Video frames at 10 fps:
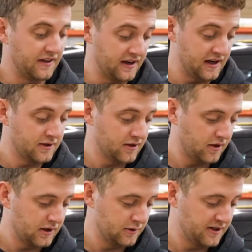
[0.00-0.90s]
then in your
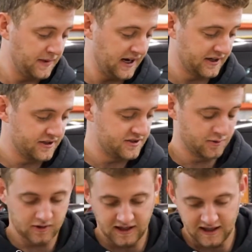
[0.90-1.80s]
hardware package,
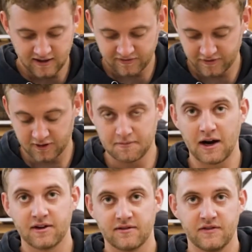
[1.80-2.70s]
you will have your
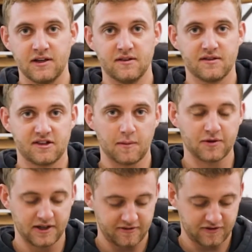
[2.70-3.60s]
mounting feet
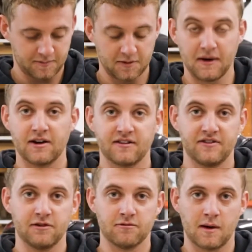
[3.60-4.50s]
separated from your mounting
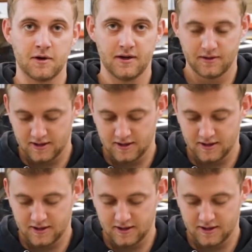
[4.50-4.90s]
feet rubber